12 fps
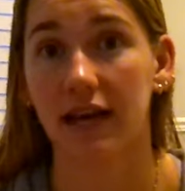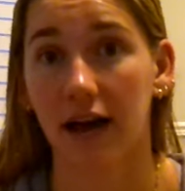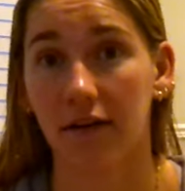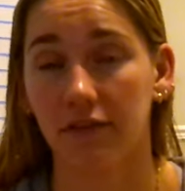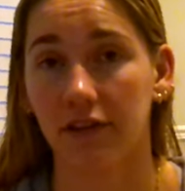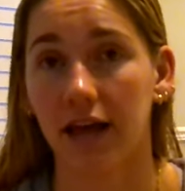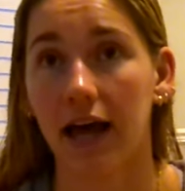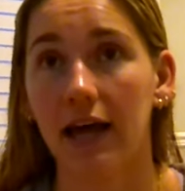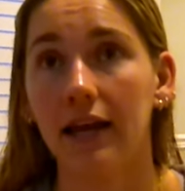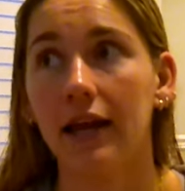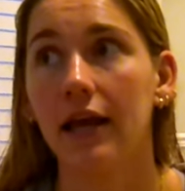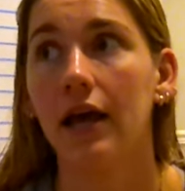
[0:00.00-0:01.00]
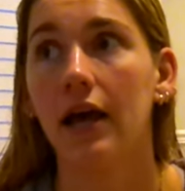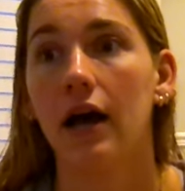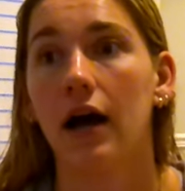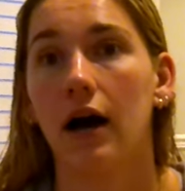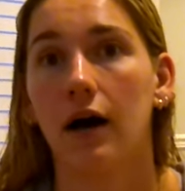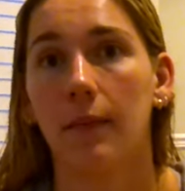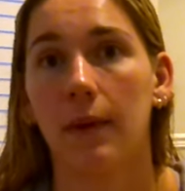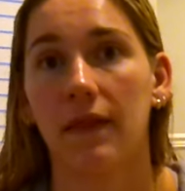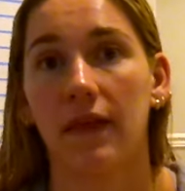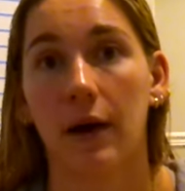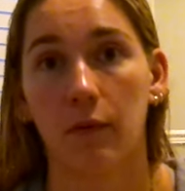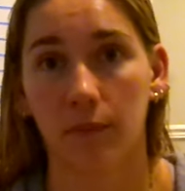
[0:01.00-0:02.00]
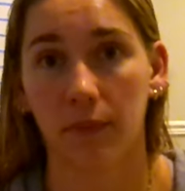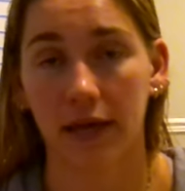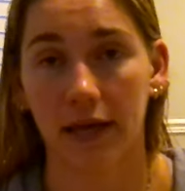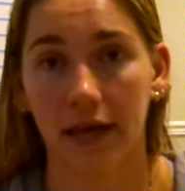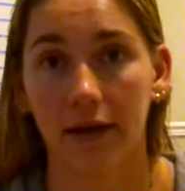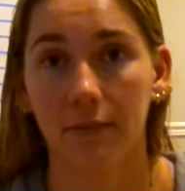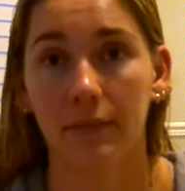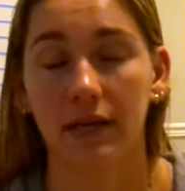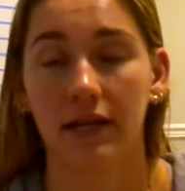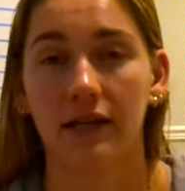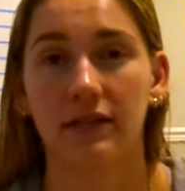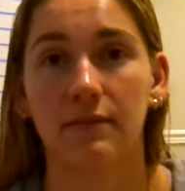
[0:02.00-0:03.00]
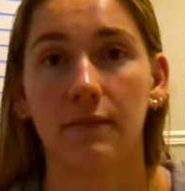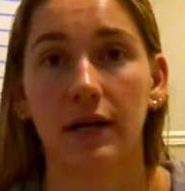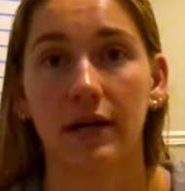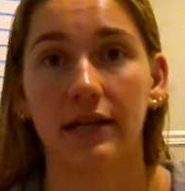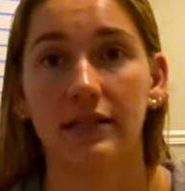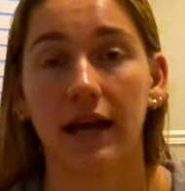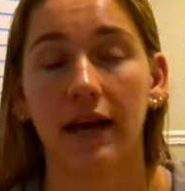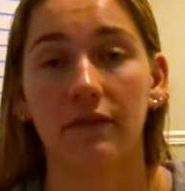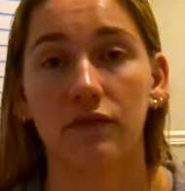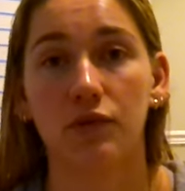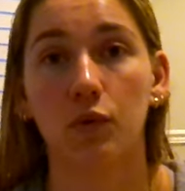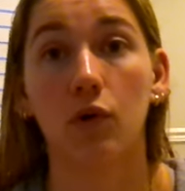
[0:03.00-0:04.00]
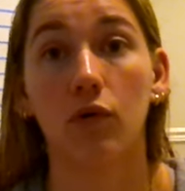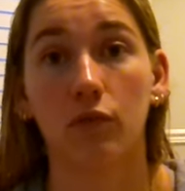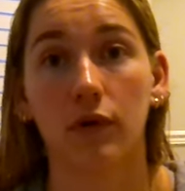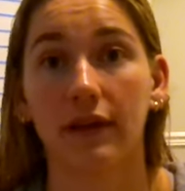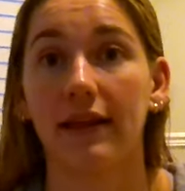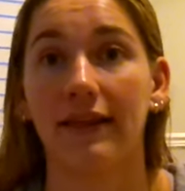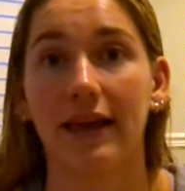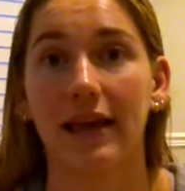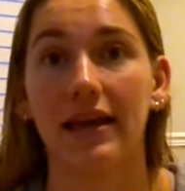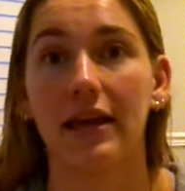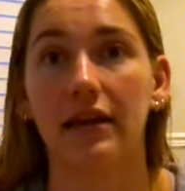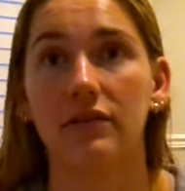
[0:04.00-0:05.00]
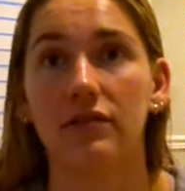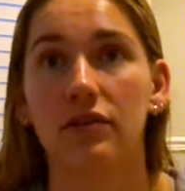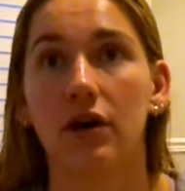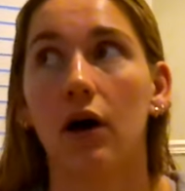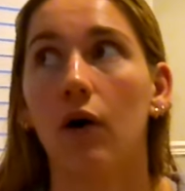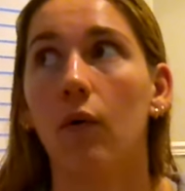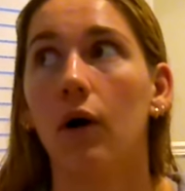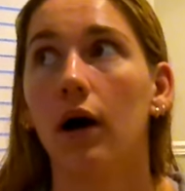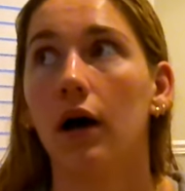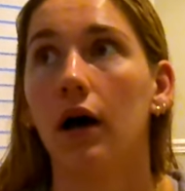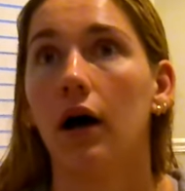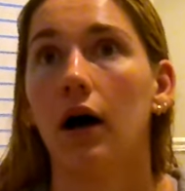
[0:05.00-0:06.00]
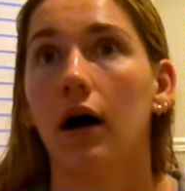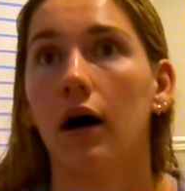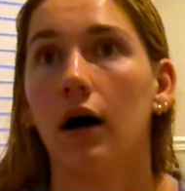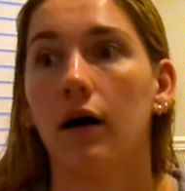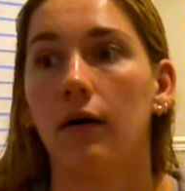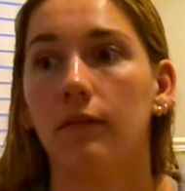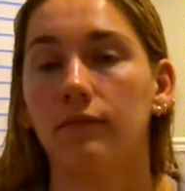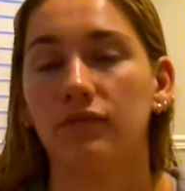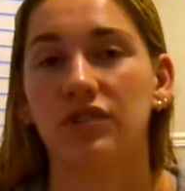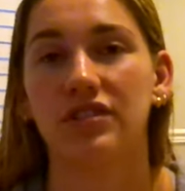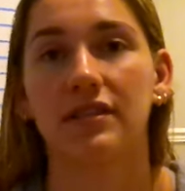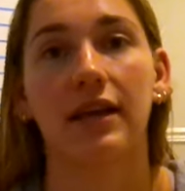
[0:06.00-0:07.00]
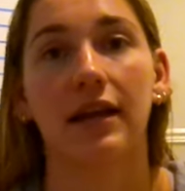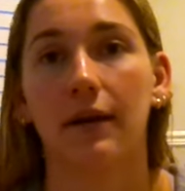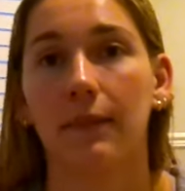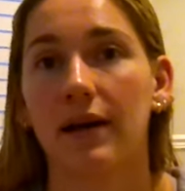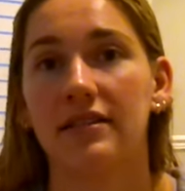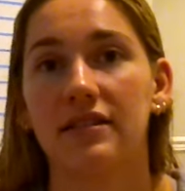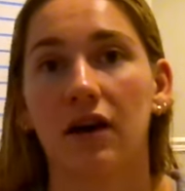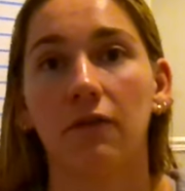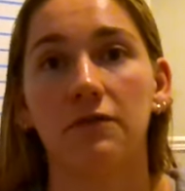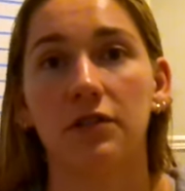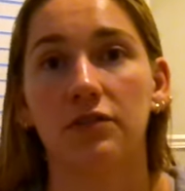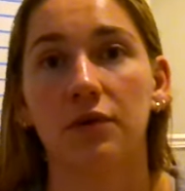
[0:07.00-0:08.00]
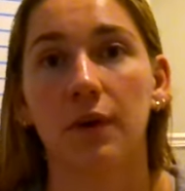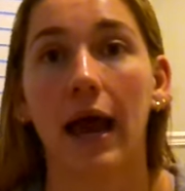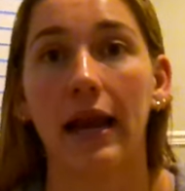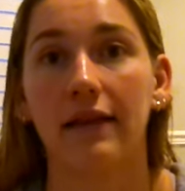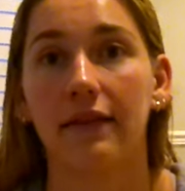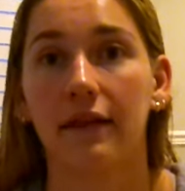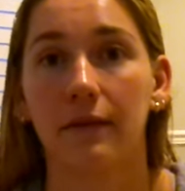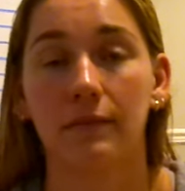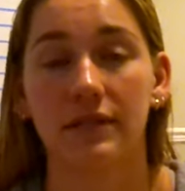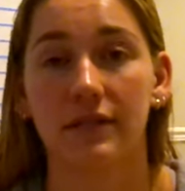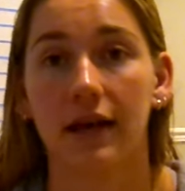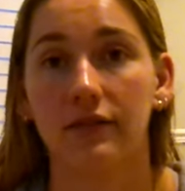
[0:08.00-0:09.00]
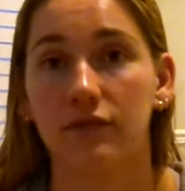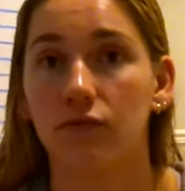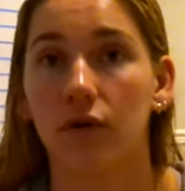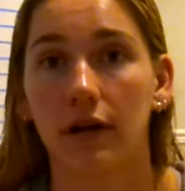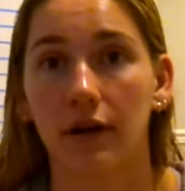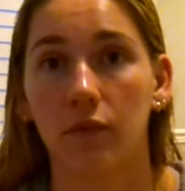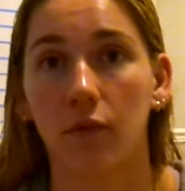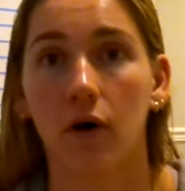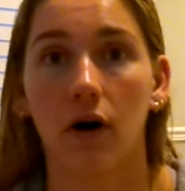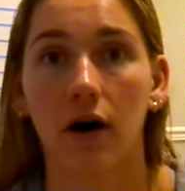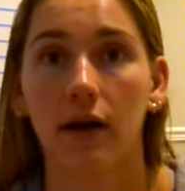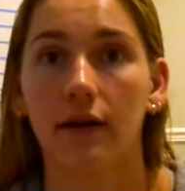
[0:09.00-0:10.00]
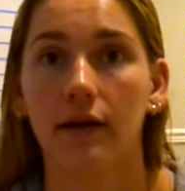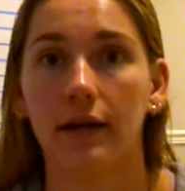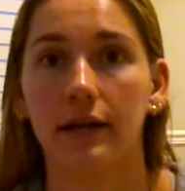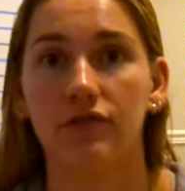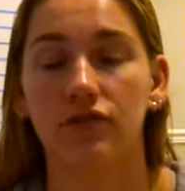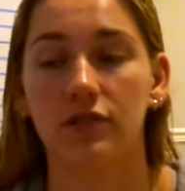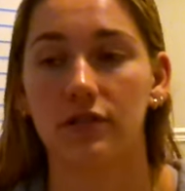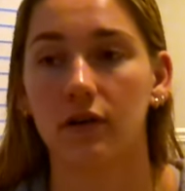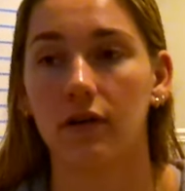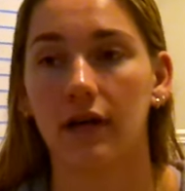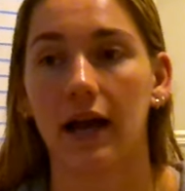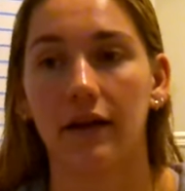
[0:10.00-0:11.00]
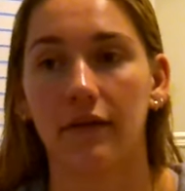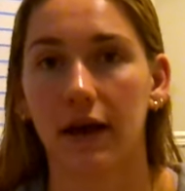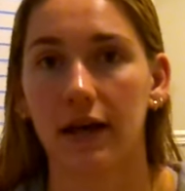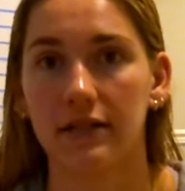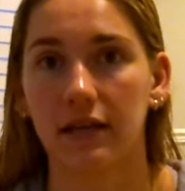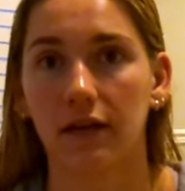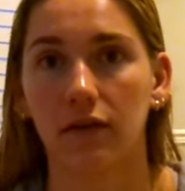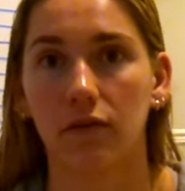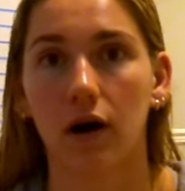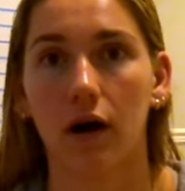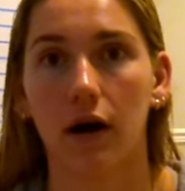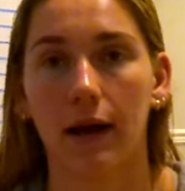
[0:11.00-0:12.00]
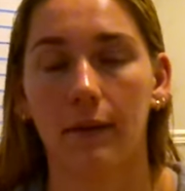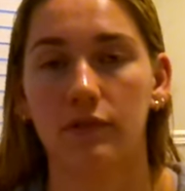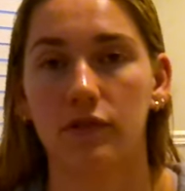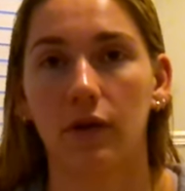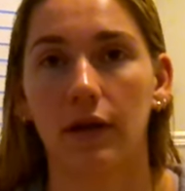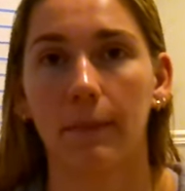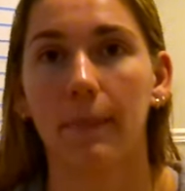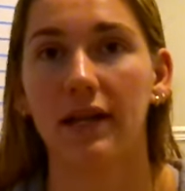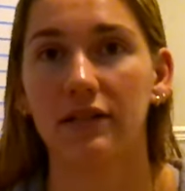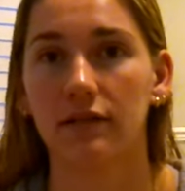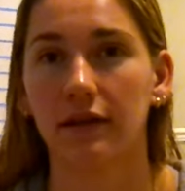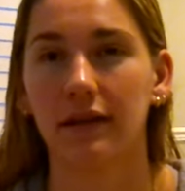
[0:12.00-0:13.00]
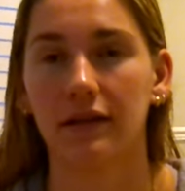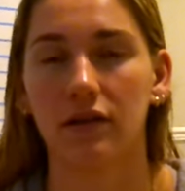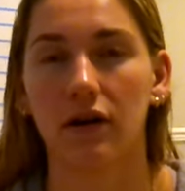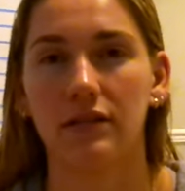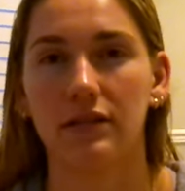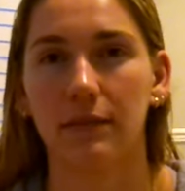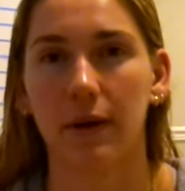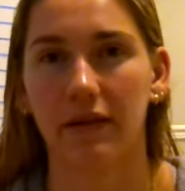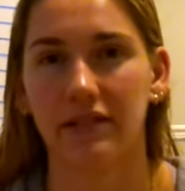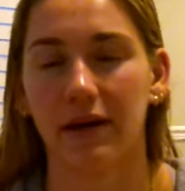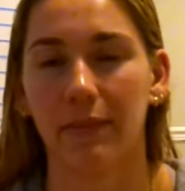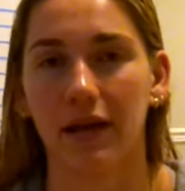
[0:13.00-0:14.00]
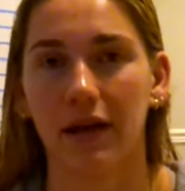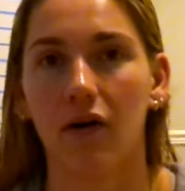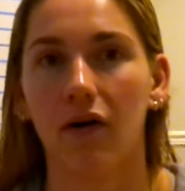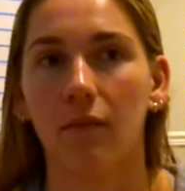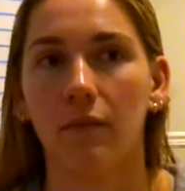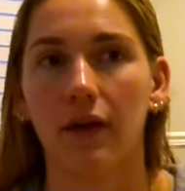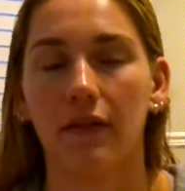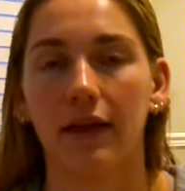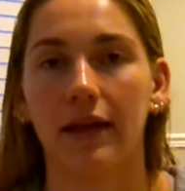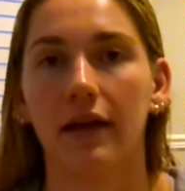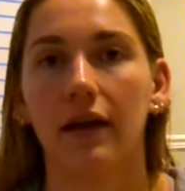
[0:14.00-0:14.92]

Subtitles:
after that, and that will be it because Mondays I have school really late, and so just getting myself to do anything besides run and walk is just kind of asking a lot. I'm so like mentally exhausted by the time I get home that like